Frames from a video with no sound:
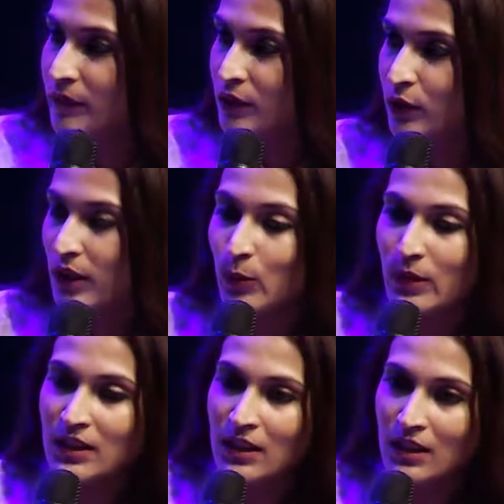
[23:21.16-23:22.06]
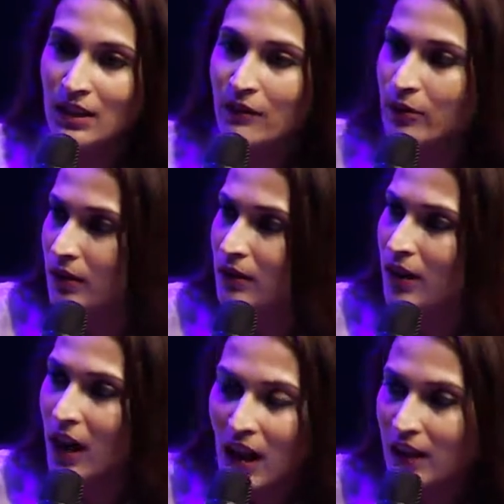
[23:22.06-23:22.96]
So he was never
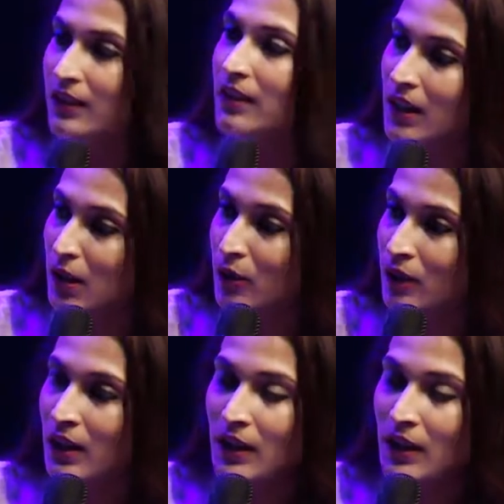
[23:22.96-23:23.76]
hardly around.